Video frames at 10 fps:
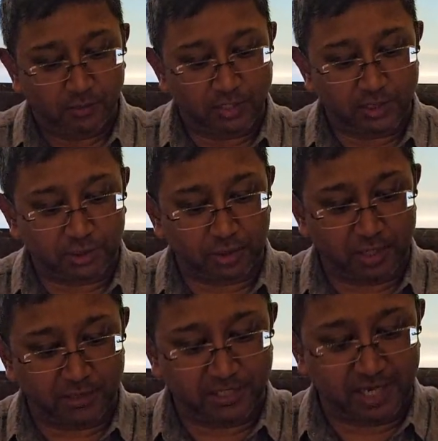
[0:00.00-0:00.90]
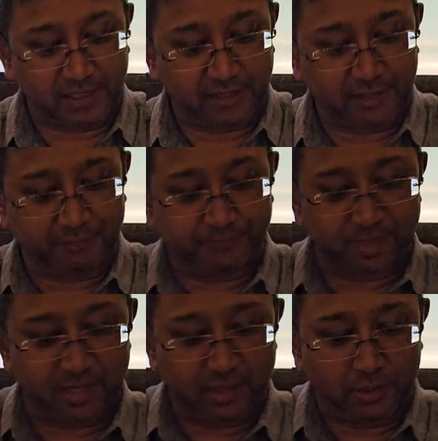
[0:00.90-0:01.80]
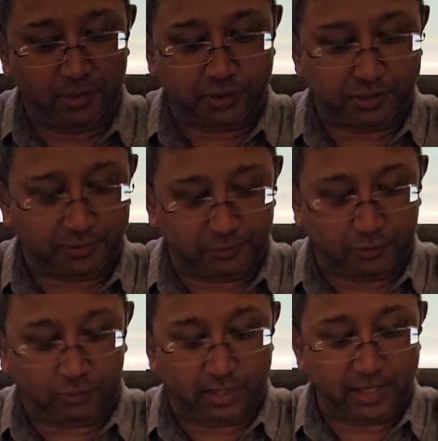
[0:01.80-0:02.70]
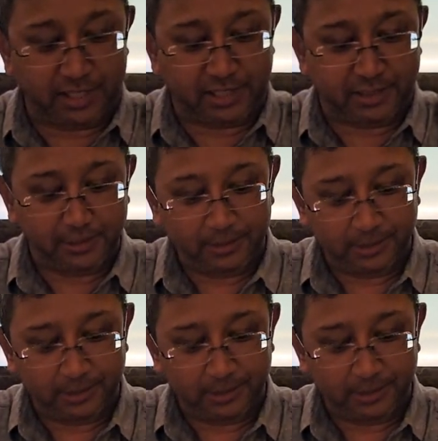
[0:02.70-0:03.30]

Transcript: Well, let's try the steak. It looks great.